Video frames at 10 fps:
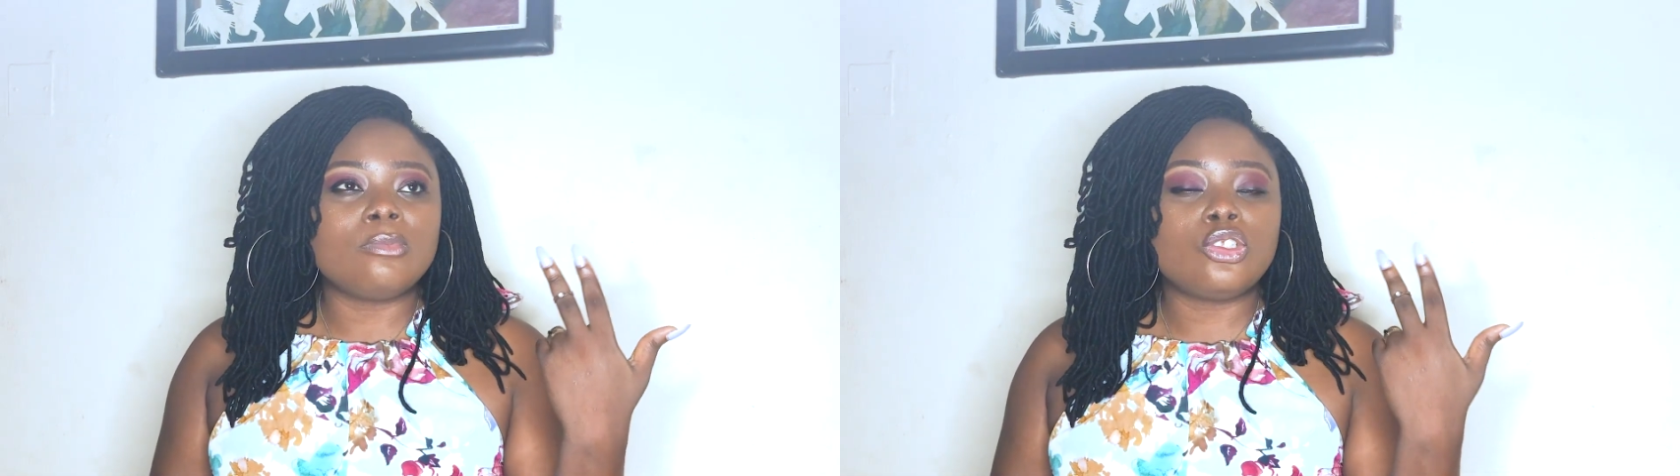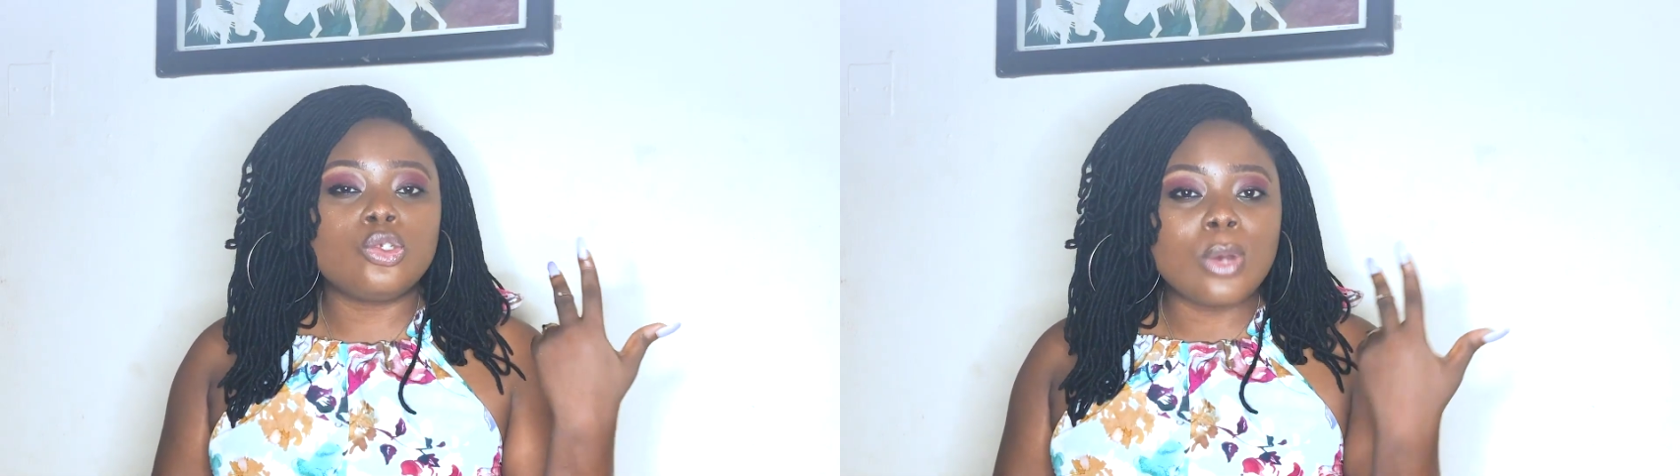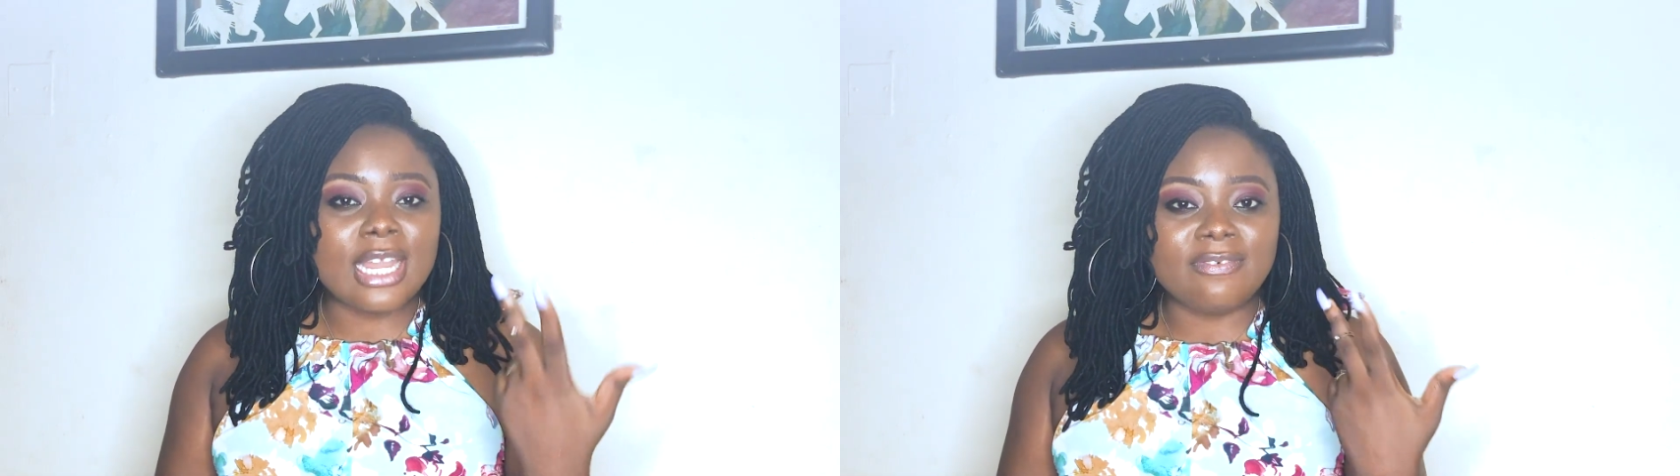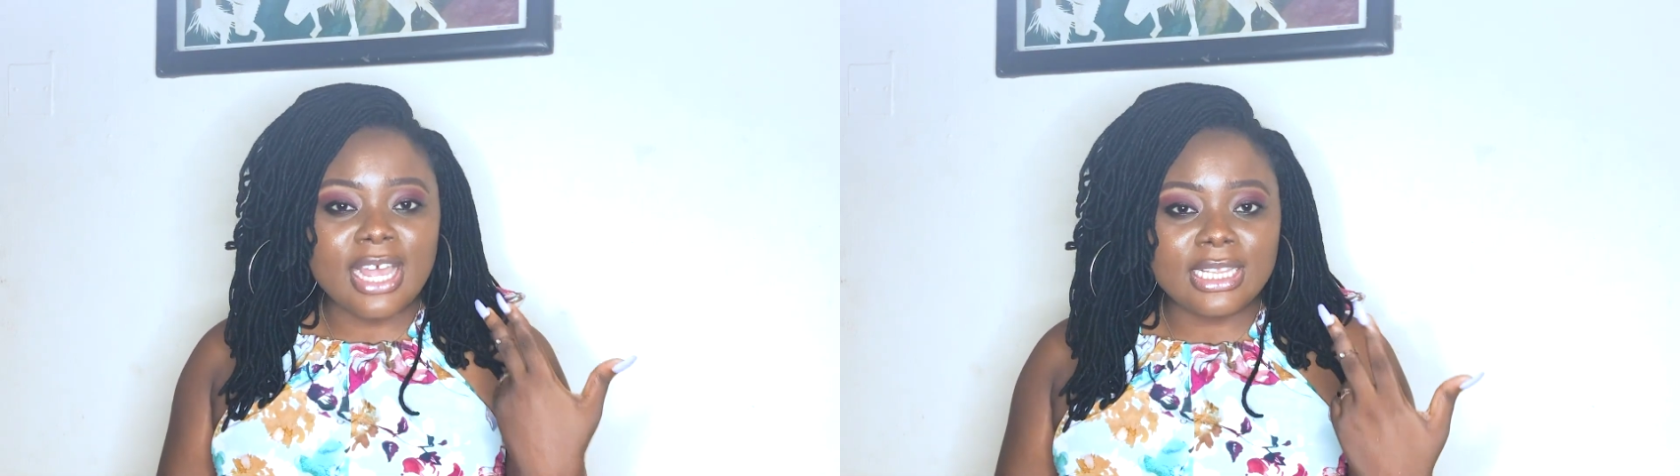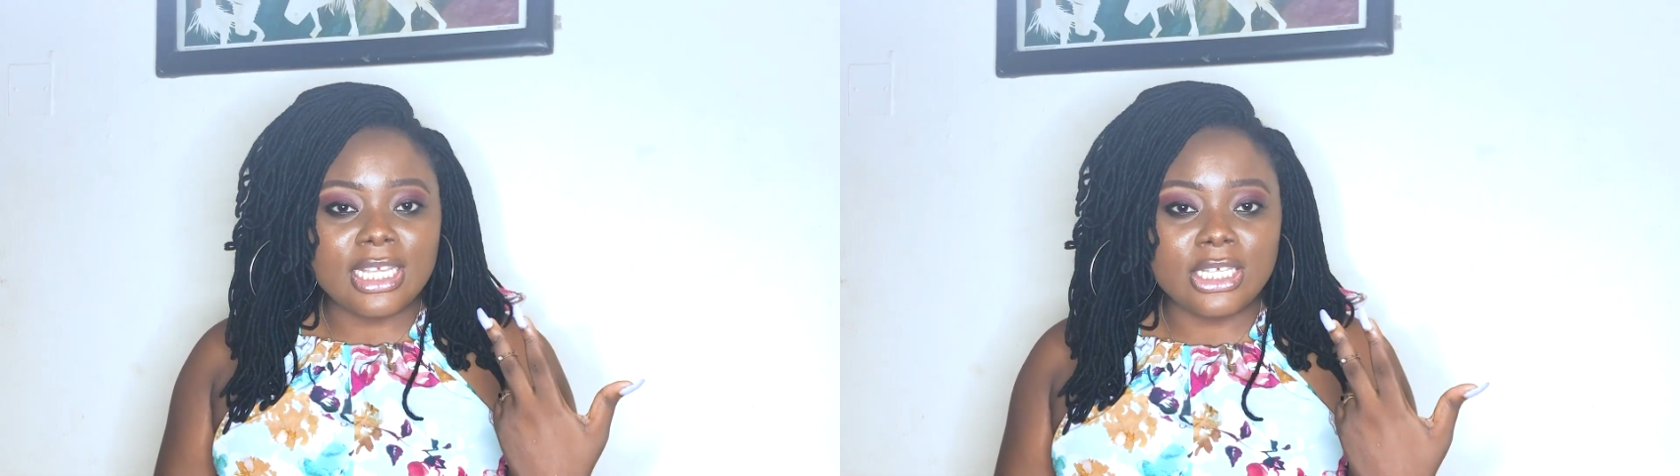two
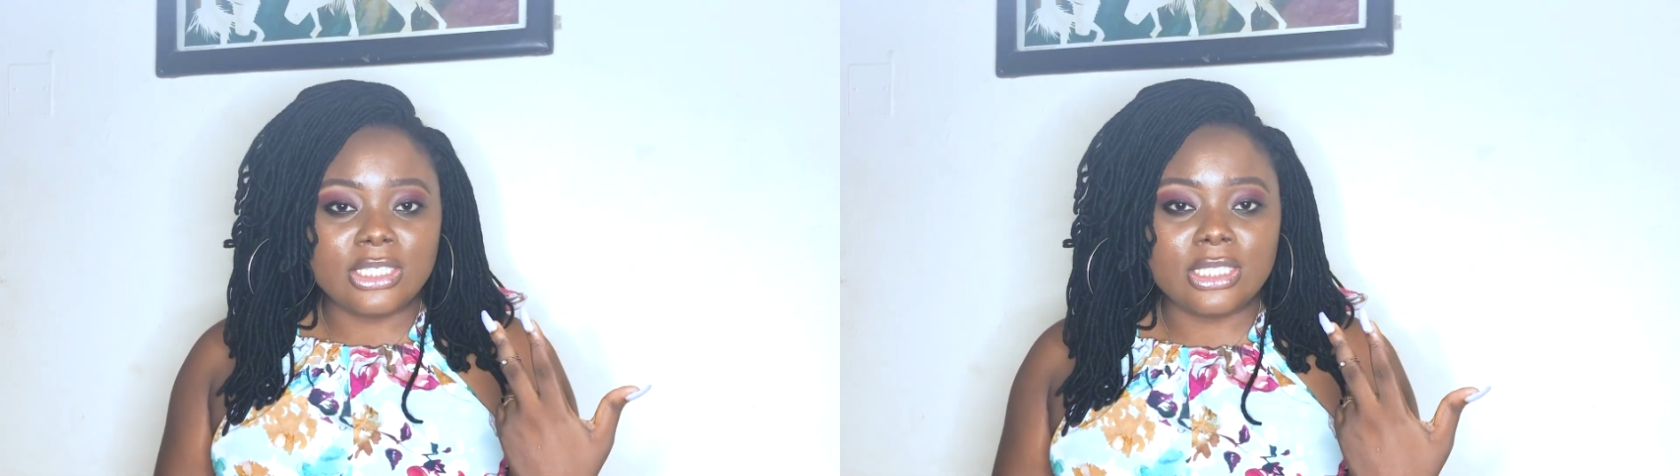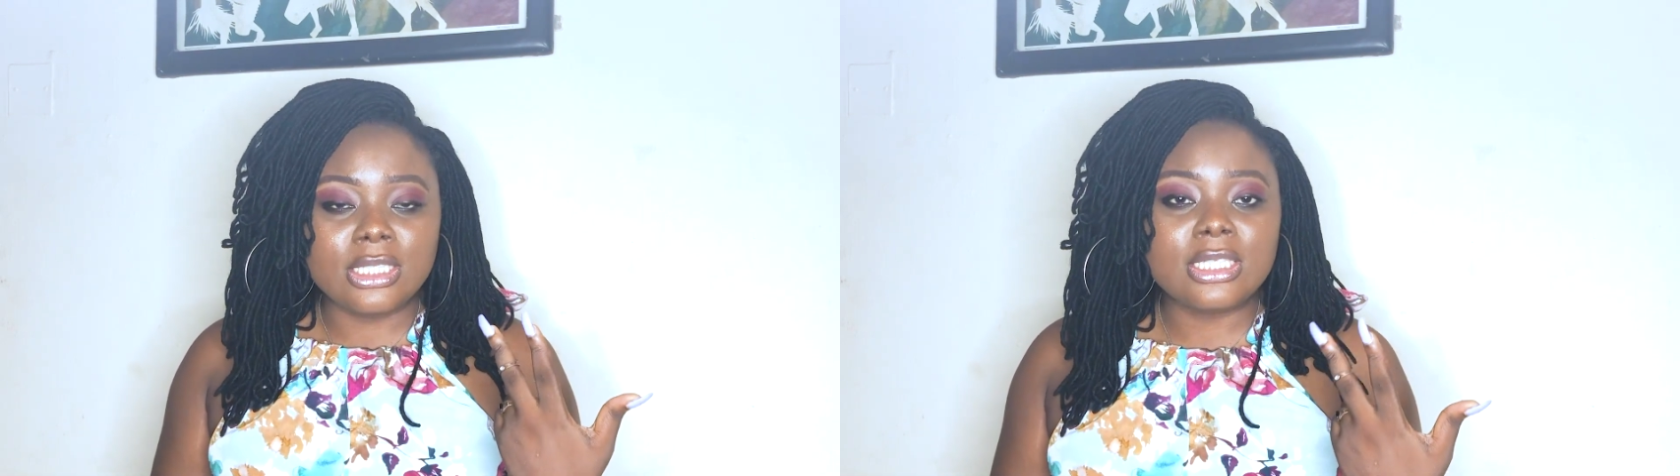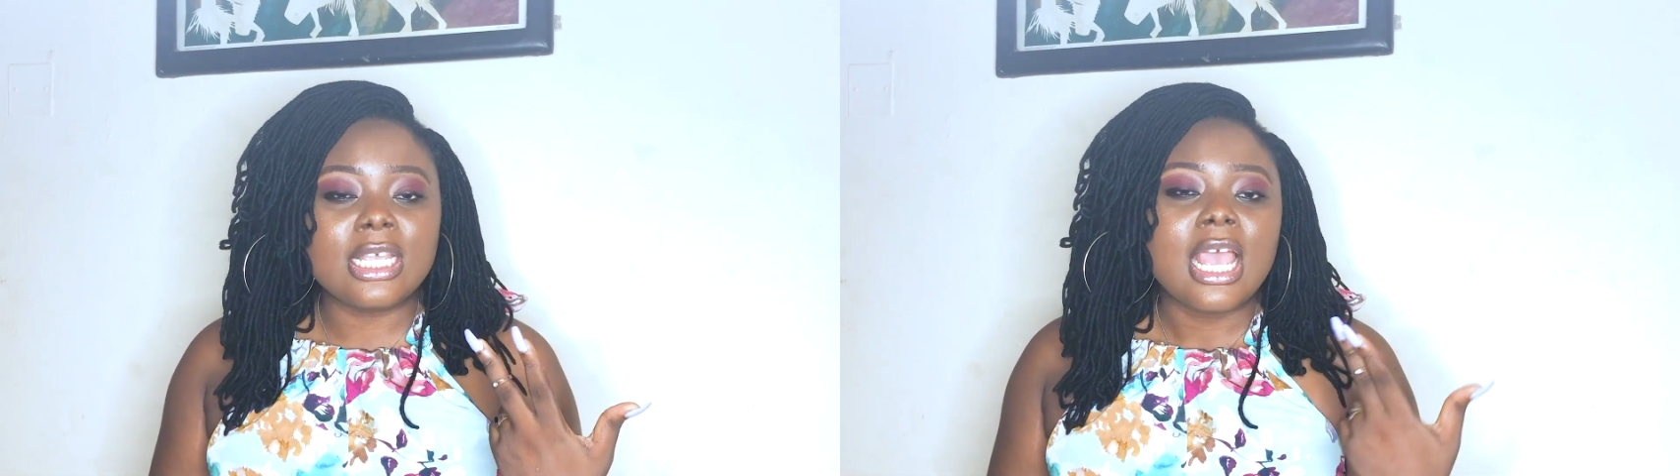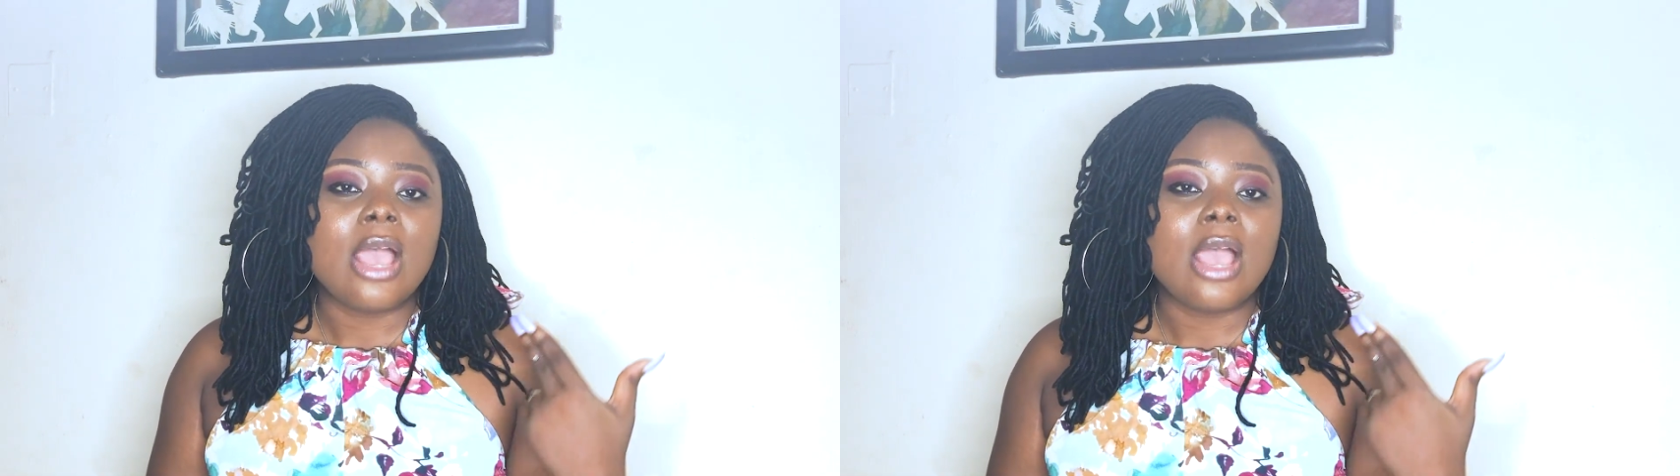advantages.